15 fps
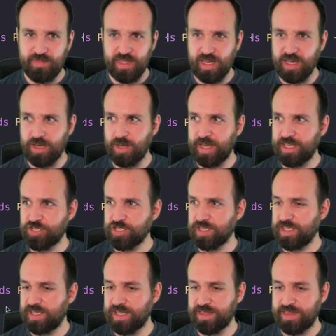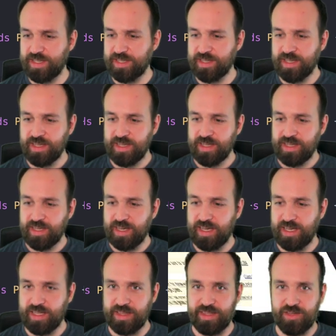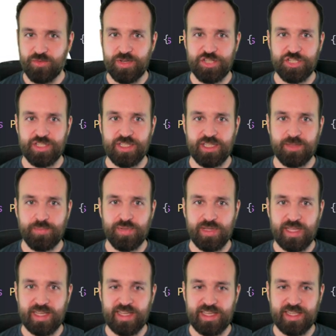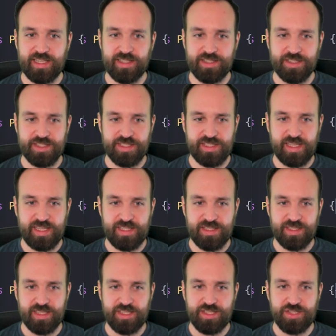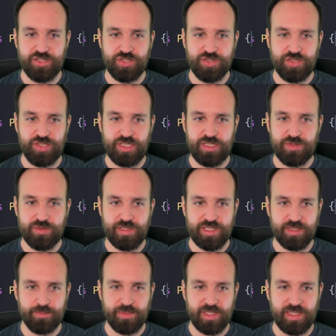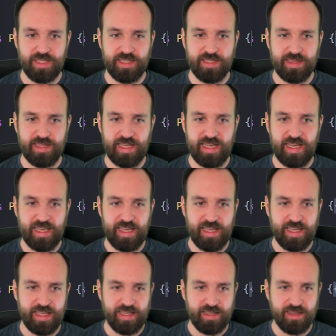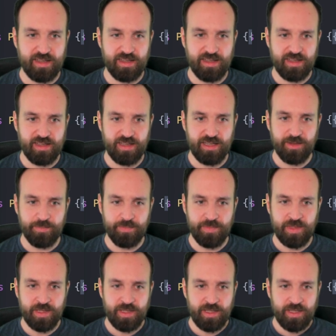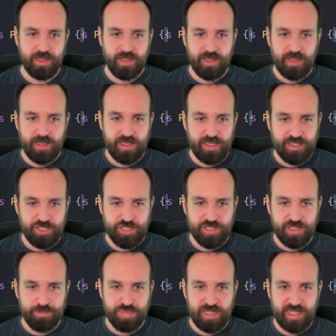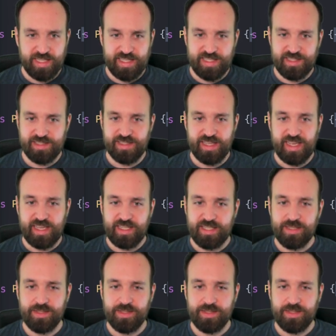Uh, actually, I think uh, the original plugin states that you should use something like um, additional plugins add.